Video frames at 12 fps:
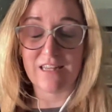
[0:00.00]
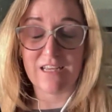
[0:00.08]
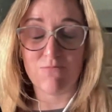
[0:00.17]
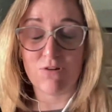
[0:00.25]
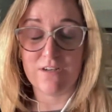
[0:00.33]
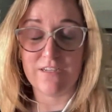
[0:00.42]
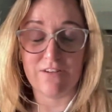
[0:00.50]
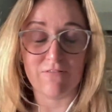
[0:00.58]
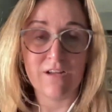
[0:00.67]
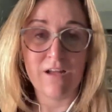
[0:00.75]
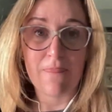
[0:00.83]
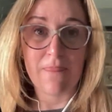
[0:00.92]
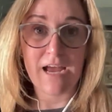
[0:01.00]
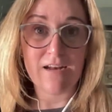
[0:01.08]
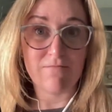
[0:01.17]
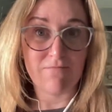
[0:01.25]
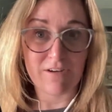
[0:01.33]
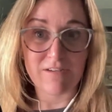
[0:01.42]
They weren't, you know, they had
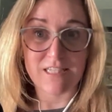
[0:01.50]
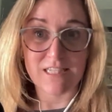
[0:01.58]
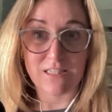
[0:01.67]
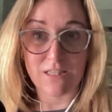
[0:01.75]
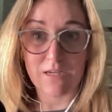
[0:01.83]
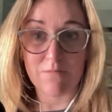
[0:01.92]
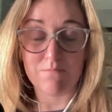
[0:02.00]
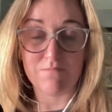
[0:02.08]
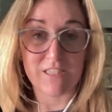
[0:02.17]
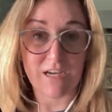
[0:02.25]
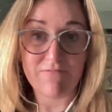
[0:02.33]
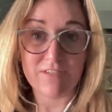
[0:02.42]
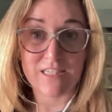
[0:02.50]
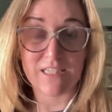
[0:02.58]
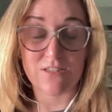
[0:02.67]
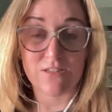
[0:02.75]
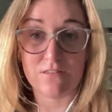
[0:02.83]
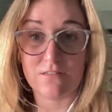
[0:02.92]
a very slim
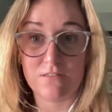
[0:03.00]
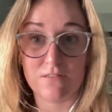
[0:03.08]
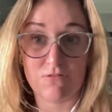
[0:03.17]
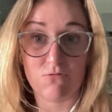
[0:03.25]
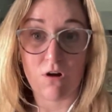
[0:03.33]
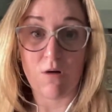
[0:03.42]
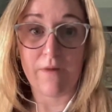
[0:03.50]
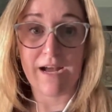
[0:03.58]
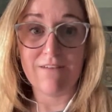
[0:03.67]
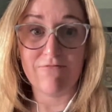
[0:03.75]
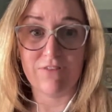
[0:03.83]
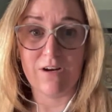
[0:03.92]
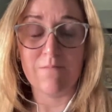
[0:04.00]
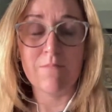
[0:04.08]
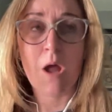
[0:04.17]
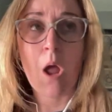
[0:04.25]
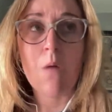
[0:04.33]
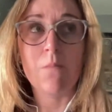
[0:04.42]
deficit to crawl back from,
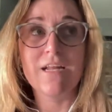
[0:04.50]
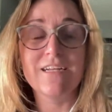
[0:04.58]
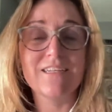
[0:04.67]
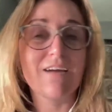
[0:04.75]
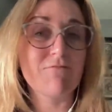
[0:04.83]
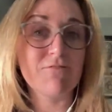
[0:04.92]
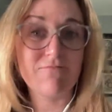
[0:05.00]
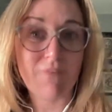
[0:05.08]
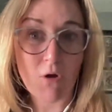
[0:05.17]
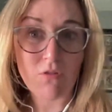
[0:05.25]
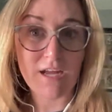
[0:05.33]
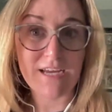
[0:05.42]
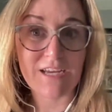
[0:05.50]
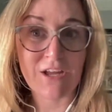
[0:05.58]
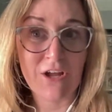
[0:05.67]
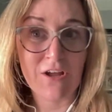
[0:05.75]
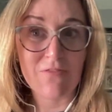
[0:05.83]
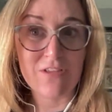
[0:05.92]
but it never felt
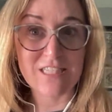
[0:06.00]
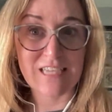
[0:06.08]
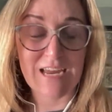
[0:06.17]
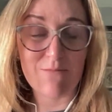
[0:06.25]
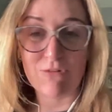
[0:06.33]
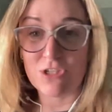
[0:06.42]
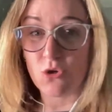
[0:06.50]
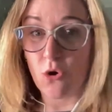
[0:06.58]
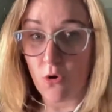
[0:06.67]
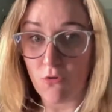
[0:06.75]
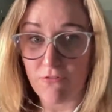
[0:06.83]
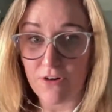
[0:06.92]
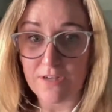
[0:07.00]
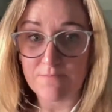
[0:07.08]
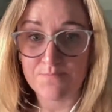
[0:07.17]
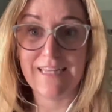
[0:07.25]
like this game was over.